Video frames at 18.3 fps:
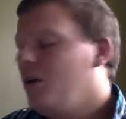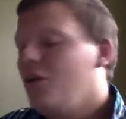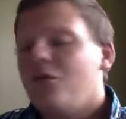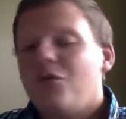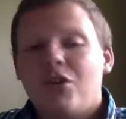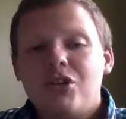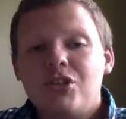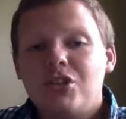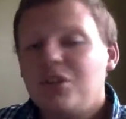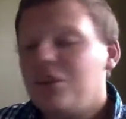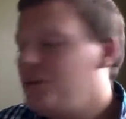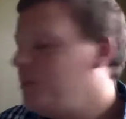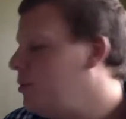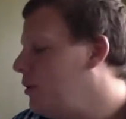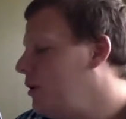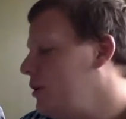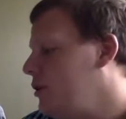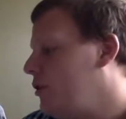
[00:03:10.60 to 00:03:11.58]
First, you're going to
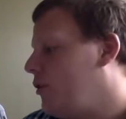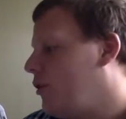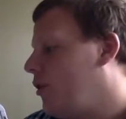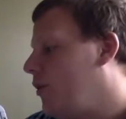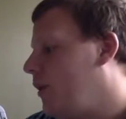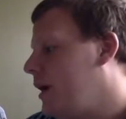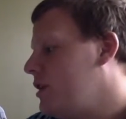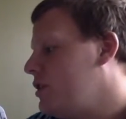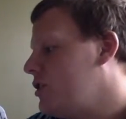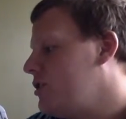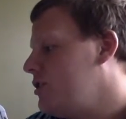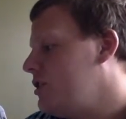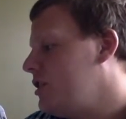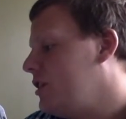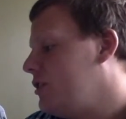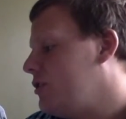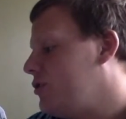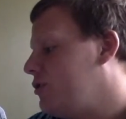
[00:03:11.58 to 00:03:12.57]
put your
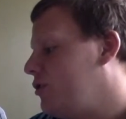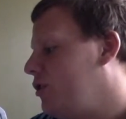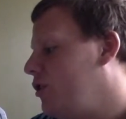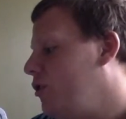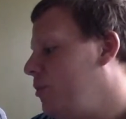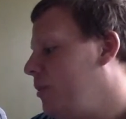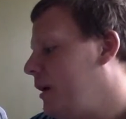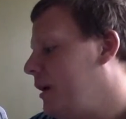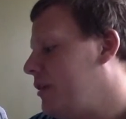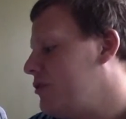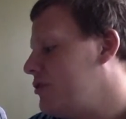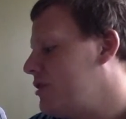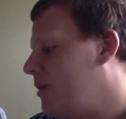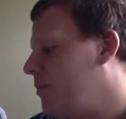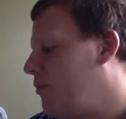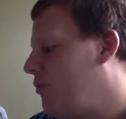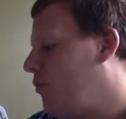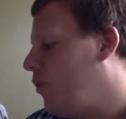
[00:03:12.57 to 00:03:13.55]
equations in
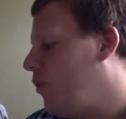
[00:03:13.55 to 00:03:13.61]
slope-intercept